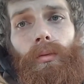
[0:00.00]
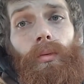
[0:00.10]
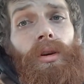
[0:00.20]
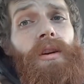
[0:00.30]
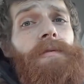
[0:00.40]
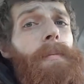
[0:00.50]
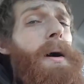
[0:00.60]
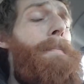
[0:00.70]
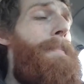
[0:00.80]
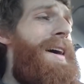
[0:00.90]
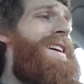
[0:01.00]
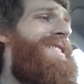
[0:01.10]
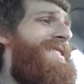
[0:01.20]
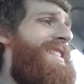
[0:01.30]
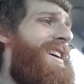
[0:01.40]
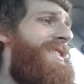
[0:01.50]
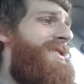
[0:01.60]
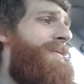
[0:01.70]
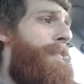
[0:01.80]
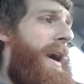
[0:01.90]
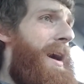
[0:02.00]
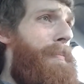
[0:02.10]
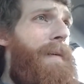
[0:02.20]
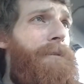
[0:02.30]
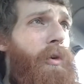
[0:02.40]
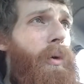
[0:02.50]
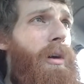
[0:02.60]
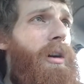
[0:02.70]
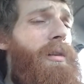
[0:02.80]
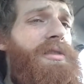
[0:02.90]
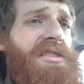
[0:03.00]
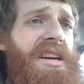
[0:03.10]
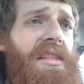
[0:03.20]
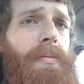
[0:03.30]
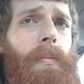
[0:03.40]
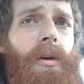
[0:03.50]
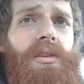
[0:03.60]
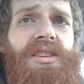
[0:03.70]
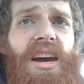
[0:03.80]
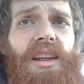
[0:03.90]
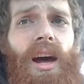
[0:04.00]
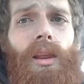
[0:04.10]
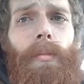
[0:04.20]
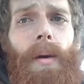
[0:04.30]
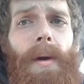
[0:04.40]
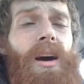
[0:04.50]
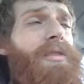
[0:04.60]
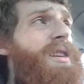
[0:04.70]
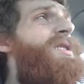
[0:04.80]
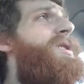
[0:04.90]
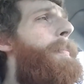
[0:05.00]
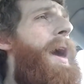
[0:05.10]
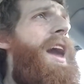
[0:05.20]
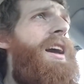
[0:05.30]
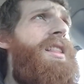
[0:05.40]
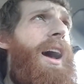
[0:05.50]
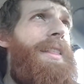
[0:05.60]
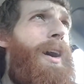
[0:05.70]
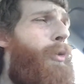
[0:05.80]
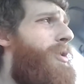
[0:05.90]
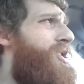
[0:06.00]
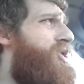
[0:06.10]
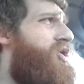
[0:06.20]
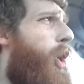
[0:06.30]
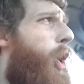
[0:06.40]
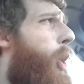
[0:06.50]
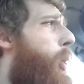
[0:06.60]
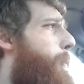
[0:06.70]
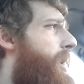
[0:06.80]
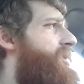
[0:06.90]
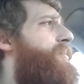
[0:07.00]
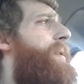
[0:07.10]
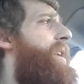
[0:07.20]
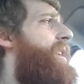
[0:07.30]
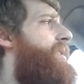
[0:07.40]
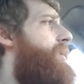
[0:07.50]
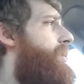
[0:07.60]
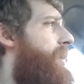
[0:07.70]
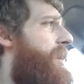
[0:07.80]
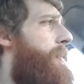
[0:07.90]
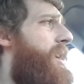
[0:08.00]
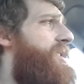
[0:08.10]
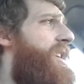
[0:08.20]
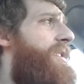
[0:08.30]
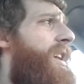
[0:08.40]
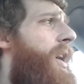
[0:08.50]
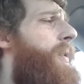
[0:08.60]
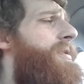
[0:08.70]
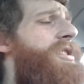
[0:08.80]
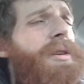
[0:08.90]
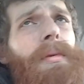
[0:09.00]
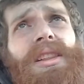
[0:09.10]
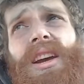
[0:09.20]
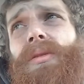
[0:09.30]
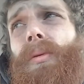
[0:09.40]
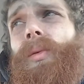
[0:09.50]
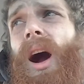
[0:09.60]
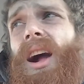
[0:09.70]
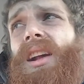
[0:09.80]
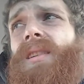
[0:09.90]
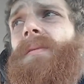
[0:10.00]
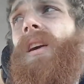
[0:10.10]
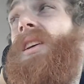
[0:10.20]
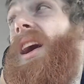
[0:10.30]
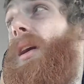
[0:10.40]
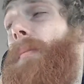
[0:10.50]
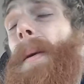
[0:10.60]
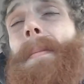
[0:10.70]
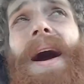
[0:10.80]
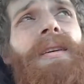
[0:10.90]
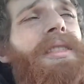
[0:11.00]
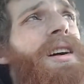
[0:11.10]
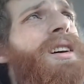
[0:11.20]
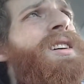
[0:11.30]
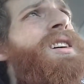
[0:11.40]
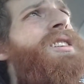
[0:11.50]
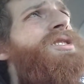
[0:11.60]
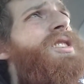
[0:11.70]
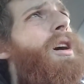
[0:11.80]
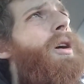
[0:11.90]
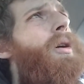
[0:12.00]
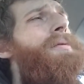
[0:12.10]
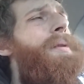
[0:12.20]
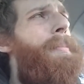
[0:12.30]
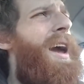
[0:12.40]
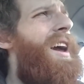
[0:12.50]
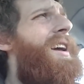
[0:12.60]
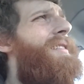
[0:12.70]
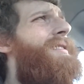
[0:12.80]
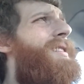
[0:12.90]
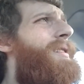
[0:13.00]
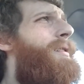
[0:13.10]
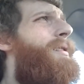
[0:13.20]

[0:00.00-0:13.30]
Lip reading: One of my biggest things back before teeth were taken out of my mouth is the pain. I dealt with so much pain in my teeth. Now, obviously, my teeth were rotting, falling out of my mouth, so the pain